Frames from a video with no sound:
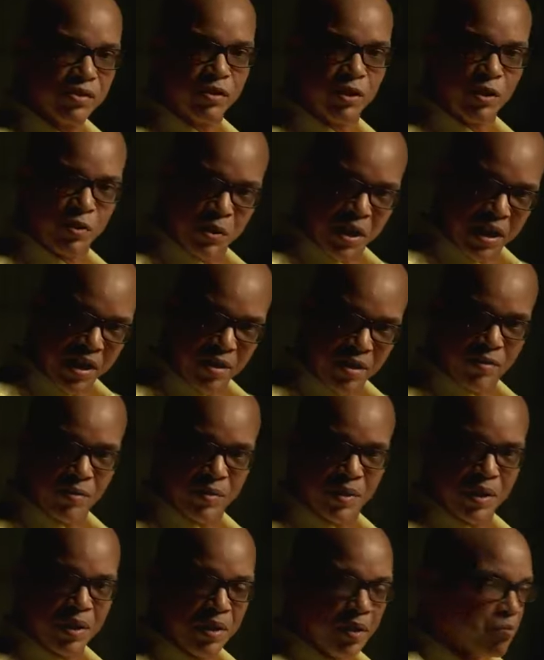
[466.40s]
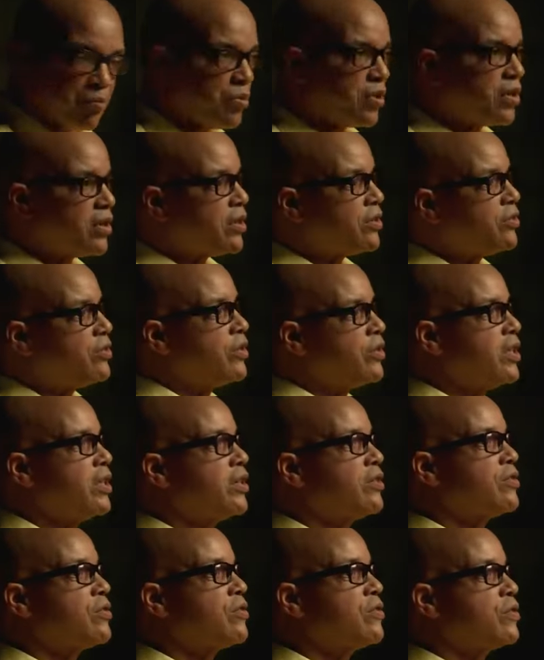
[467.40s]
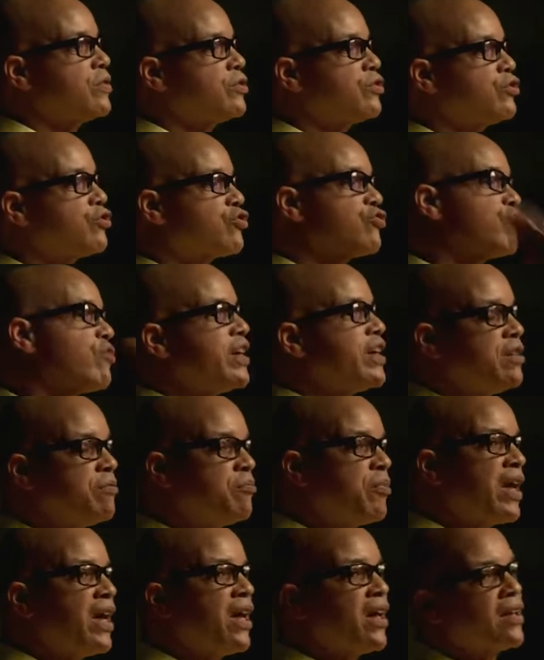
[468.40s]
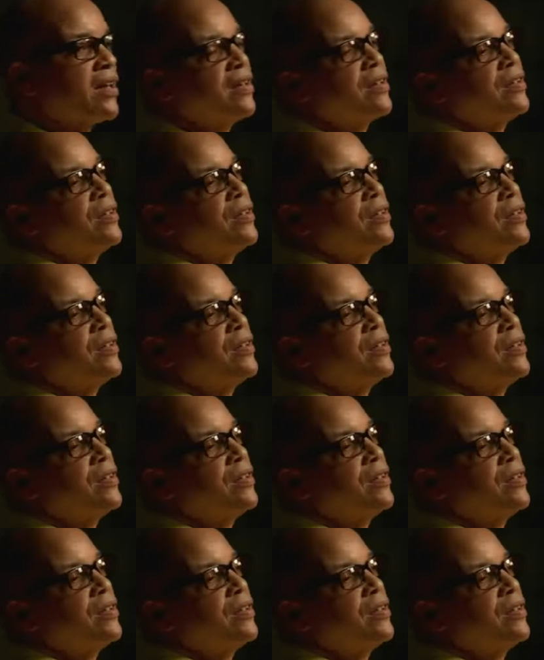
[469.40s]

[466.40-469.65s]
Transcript: slow down because your head is going straight back.